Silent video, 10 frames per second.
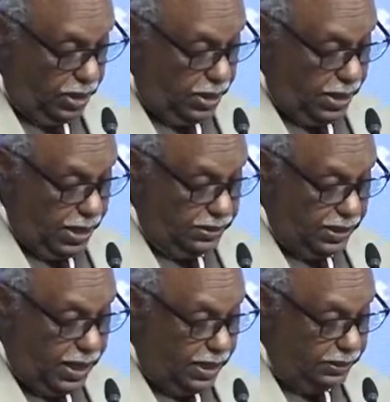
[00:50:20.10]
As the
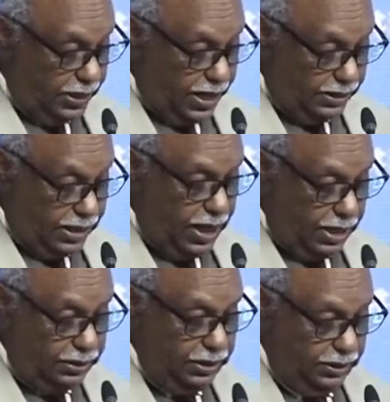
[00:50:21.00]

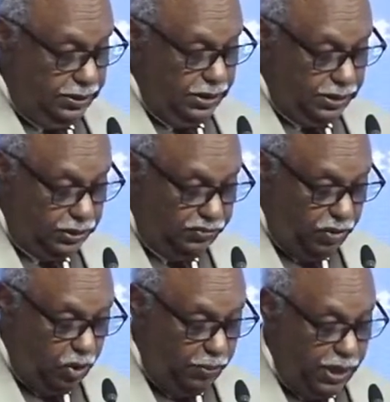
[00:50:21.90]
largest
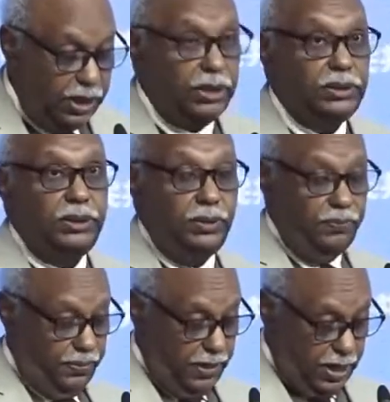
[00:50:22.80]
developing country
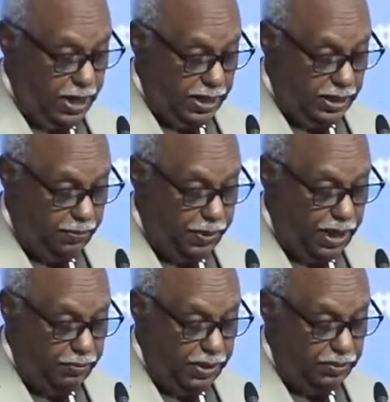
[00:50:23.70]
and a
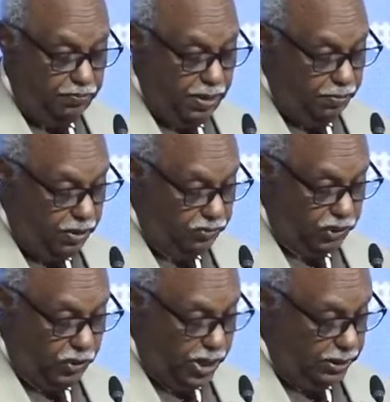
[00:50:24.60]
permanent member of the
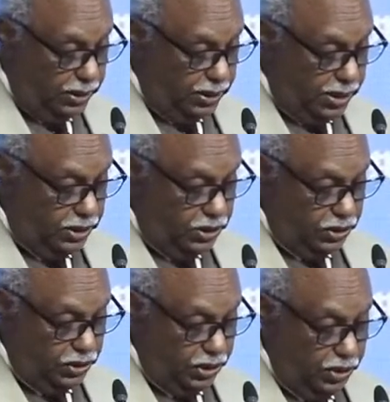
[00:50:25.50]
United Nations
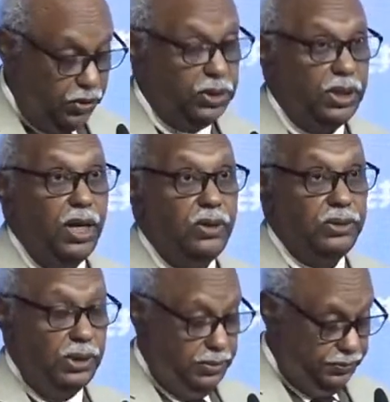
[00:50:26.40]
Security Council,
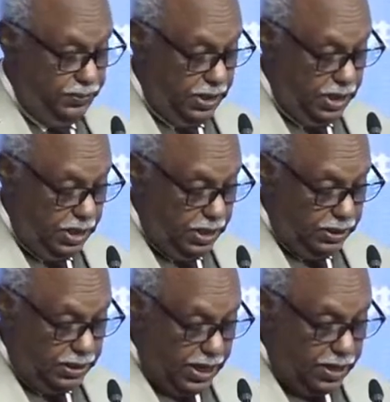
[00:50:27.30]

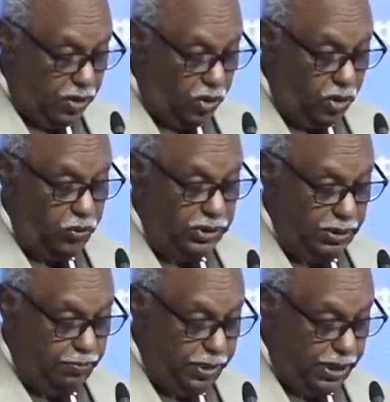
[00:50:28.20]
China always
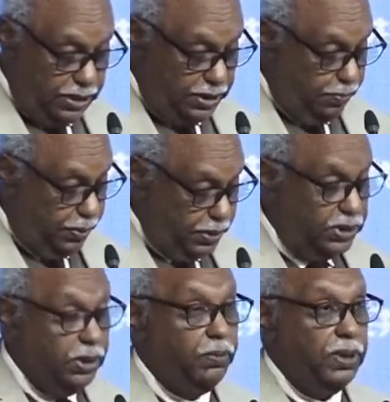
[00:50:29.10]
embraced the
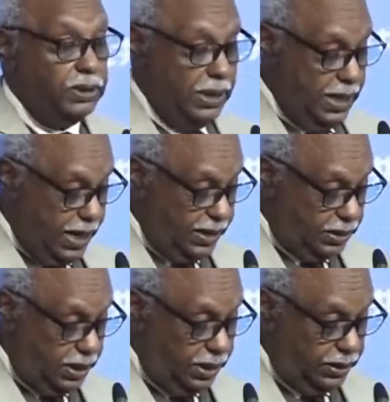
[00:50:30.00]
principles and
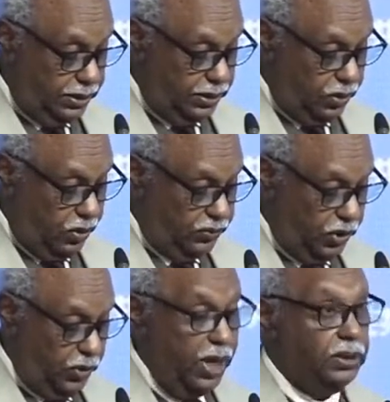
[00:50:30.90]
ideals of the
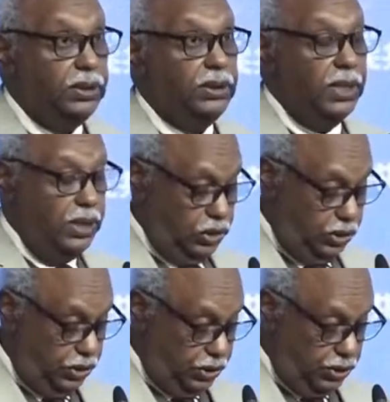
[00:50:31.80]
United
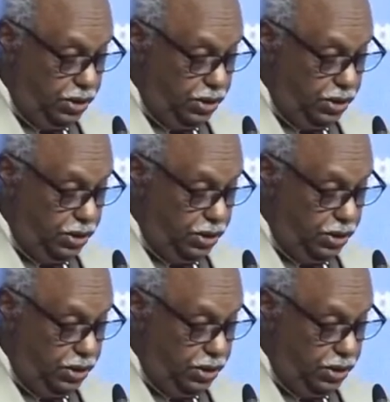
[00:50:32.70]
Nations